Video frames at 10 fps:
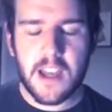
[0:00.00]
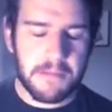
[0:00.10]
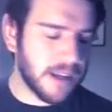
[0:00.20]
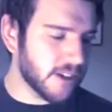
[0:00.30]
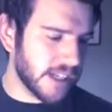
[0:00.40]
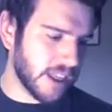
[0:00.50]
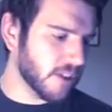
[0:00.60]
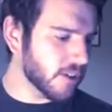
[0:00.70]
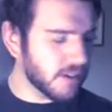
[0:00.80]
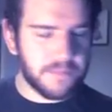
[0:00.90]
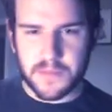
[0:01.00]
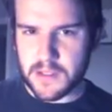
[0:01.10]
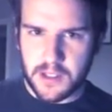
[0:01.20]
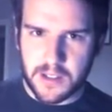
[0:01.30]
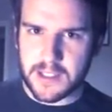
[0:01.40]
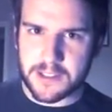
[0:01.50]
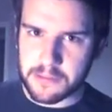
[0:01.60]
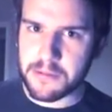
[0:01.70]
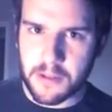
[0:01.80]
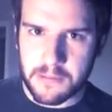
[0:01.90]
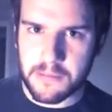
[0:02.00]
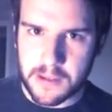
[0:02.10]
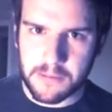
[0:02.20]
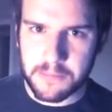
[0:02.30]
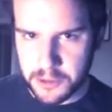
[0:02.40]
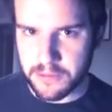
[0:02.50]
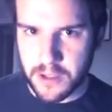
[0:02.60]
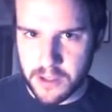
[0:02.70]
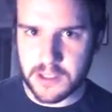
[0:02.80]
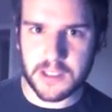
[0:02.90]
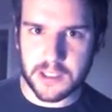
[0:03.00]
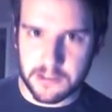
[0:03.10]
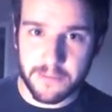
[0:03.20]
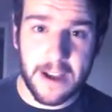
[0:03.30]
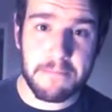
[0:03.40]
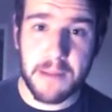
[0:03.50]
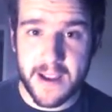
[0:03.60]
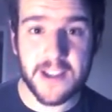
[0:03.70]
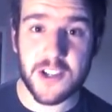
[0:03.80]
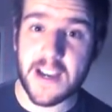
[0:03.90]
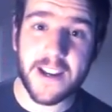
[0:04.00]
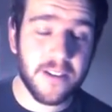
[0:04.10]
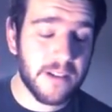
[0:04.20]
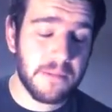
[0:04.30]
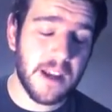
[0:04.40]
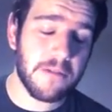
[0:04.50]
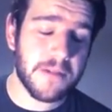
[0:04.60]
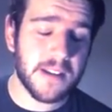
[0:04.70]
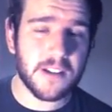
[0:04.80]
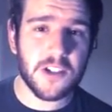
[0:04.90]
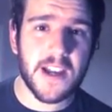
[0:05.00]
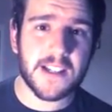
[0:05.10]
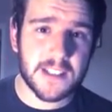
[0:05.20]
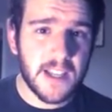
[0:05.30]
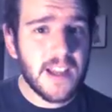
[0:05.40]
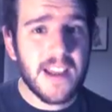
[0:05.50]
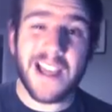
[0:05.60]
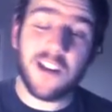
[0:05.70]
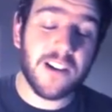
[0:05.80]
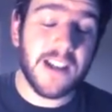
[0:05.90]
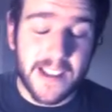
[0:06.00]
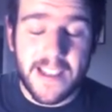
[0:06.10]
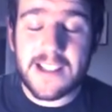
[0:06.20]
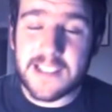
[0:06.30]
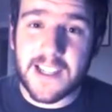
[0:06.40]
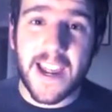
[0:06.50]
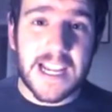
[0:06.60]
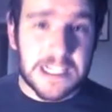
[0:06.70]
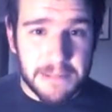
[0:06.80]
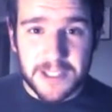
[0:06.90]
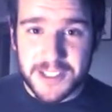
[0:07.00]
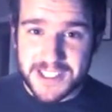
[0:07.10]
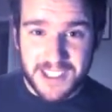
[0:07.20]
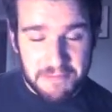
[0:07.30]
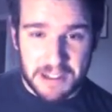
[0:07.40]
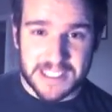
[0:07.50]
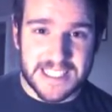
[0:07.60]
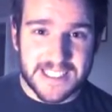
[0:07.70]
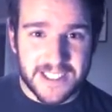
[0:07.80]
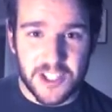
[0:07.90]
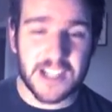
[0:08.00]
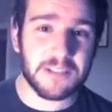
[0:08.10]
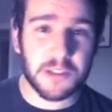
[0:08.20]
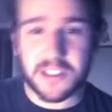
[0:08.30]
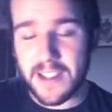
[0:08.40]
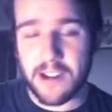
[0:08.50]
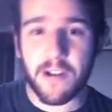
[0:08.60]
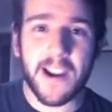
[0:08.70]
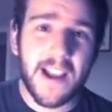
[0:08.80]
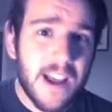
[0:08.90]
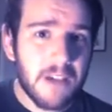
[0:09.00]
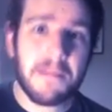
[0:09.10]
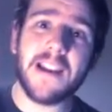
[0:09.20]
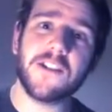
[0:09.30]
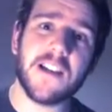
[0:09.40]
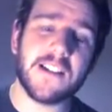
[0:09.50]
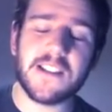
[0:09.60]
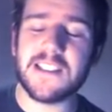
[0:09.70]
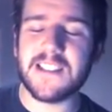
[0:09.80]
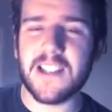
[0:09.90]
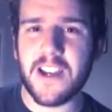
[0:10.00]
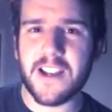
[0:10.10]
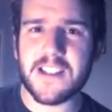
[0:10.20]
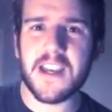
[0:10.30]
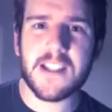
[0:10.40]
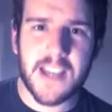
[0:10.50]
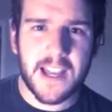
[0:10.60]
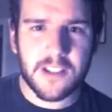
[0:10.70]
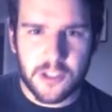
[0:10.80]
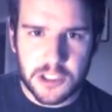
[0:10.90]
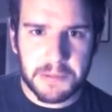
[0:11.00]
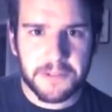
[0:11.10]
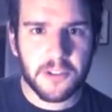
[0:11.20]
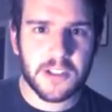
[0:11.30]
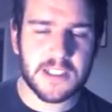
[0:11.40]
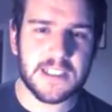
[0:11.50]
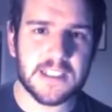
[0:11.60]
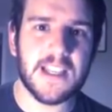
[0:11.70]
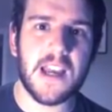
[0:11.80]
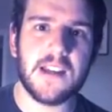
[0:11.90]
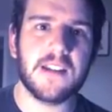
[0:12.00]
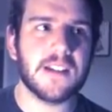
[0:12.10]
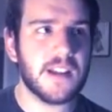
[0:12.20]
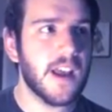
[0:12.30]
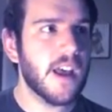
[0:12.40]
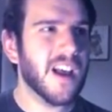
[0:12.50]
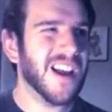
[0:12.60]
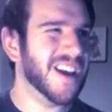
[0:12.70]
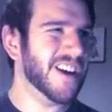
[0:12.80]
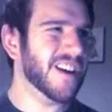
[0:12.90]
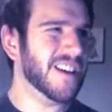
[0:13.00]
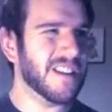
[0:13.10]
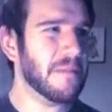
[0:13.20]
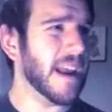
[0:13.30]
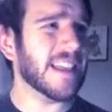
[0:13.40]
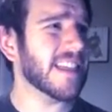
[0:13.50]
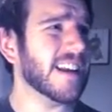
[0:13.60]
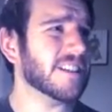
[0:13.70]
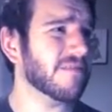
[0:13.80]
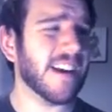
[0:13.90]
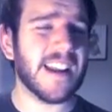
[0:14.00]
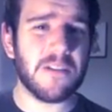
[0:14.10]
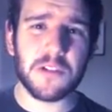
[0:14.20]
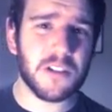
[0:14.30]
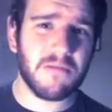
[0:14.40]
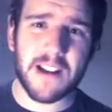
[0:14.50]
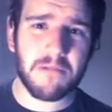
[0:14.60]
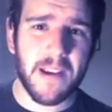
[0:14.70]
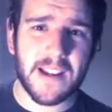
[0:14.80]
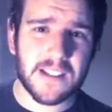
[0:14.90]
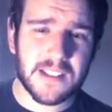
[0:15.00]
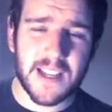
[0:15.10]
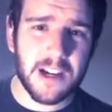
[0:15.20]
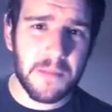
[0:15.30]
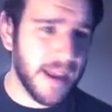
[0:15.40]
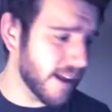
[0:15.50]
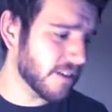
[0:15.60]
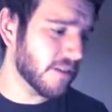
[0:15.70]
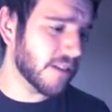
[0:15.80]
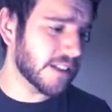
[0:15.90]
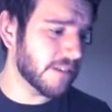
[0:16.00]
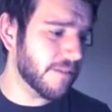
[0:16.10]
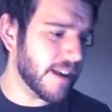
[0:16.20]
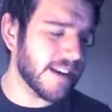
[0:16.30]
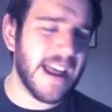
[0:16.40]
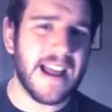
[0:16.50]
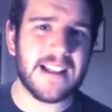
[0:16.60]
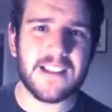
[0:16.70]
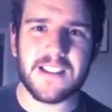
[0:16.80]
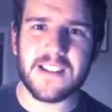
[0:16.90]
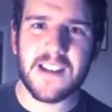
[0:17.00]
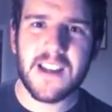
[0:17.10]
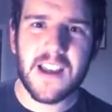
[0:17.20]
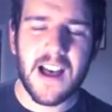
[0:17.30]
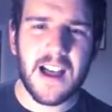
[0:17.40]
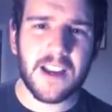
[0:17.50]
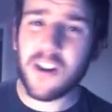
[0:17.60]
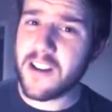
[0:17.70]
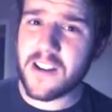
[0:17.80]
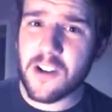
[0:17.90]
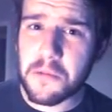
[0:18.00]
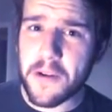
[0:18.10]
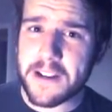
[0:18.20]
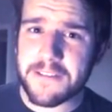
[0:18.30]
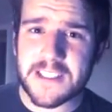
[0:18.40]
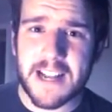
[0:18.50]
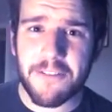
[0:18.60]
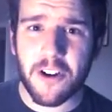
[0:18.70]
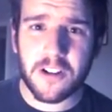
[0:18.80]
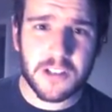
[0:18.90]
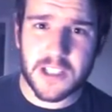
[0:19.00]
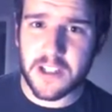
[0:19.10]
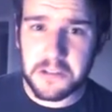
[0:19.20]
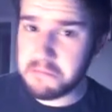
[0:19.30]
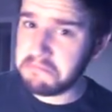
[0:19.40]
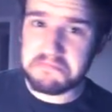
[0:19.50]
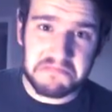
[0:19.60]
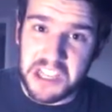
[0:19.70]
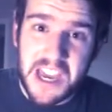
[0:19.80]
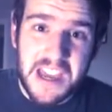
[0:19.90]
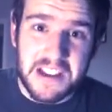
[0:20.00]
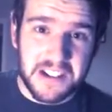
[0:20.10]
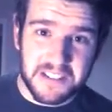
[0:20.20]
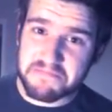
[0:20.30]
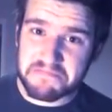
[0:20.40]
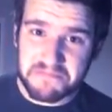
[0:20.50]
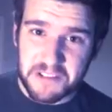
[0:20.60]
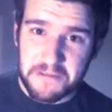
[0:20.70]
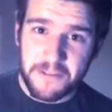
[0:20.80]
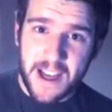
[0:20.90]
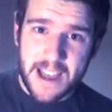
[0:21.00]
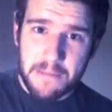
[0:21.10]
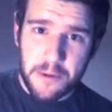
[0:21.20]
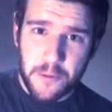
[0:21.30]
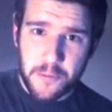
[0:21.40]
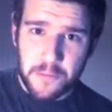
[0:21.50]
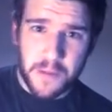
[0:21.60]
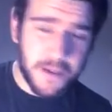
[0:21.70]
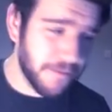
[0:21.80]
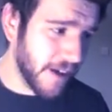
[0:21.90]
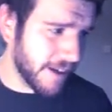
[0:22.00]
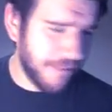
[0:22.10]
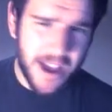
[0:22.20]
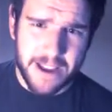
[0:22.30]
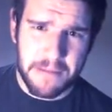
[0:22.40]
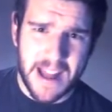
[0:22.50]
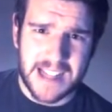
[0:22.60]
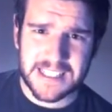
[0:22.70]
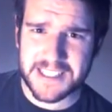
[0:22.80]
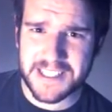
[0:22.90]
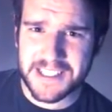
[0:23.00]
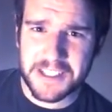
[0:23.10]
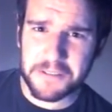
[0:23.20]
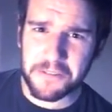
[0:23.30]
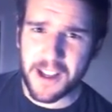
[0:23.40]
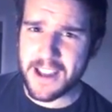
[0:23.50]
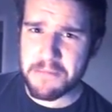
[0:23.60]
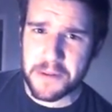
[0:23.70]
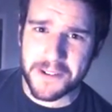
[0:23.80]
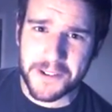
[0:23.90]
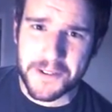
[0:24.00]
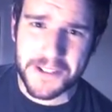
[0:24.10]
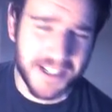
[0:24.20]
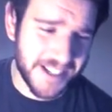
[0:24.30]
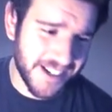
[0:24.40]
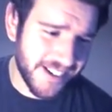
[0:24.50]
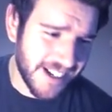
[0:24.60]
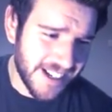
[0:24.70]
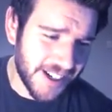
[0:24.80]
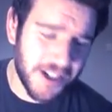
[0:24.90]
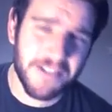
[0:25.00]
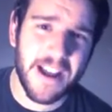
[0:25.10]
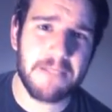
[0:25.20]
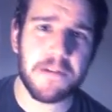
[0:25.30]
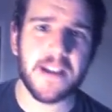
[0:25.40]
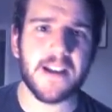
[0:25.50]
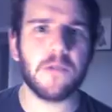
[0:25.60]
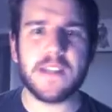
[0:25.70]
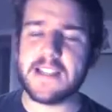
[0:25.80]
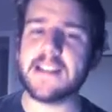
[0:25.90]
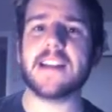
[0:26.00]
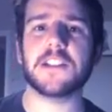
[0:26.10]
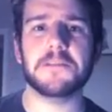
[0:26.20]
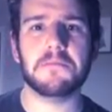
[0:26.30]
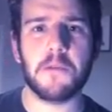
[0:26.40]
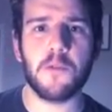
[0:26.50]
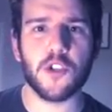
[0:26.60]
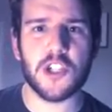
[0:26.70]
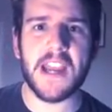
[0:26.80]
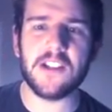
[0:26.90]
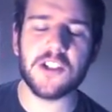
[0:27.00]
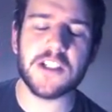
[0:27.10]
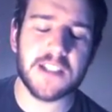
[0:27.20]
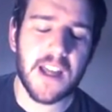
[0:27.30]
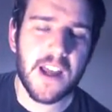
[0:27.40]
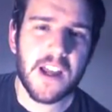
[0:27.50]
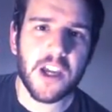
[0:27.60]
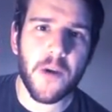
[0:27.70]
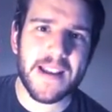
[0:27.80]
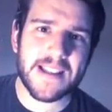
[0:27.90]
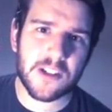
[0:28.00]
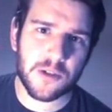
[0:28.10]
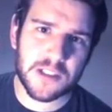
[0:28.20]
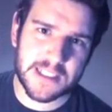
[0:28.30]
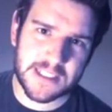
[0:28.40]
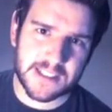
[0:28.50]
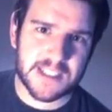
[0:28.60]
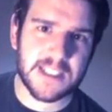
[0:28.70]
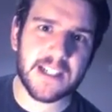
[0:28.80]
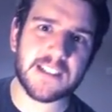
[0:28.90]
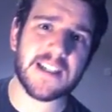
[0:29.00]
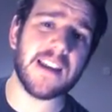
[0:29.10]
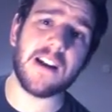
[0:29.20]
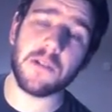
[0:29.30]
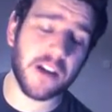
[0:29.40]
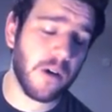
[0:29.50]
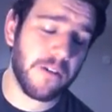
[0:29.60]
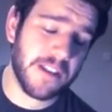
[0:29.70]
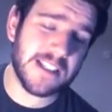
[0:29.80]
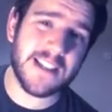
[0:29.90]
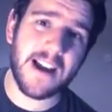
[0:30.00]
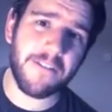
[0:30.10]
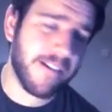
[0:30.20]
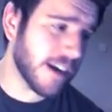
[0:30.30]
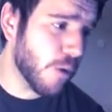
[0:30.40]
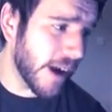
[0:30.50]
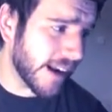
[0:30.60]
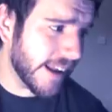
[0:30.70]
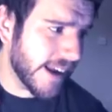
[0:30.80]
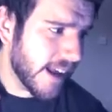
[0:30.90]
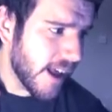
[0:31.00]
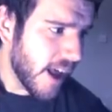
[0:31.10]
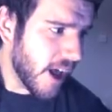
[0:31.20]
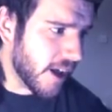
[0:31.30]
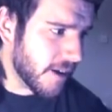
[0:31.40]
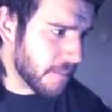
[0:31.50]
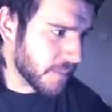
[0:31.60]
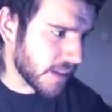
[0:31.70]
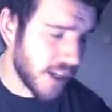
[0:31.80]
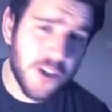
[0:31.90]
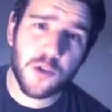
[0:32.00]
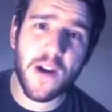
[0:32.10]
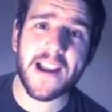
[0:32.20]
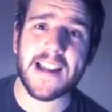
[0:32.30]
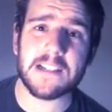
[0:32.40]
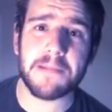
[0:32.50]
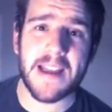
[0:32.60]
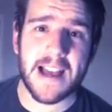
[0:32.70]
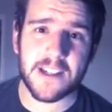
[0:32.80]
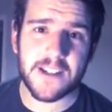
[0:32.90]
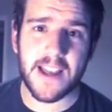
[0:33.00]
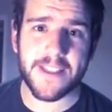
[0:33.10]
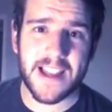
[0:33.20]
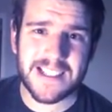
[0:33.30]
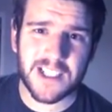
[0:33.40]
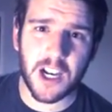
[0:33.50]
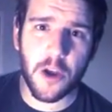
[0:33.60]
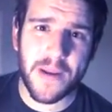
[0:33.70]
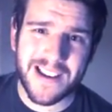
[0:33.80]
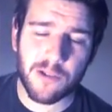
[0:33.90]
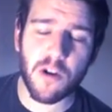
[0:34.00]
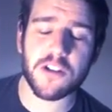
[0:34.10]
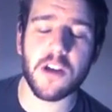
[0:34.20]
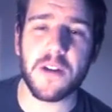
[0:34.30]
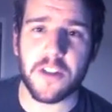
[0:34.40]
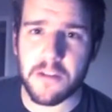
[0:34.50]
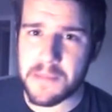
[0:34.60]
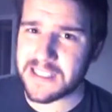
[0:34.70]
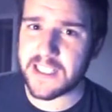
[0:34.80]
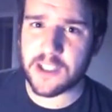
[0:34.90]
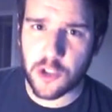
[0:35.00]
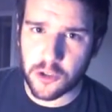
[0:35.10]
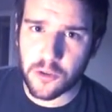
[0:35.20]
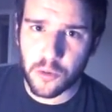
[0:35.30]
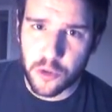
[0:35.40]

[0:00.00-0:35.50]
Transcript: because I thought you guys would probably would much rather see some Vampire Shadow than me opening the chest, and luckily that's the case because my season chest wasn't that great. Managed to get to uh, tier ten just before the season ended. Uh, the main things really was the red rings to help me out do this event, and I got a upgrade for Zavok, so yeah. Fire boom, fire, fire blast, fireball, you know, all of that. But uh, we did get some more changes going into season six, and I'm going to go over these now very quickly. Um, a new track has been added, and that is Glowing Grotto, another Mystic Jungle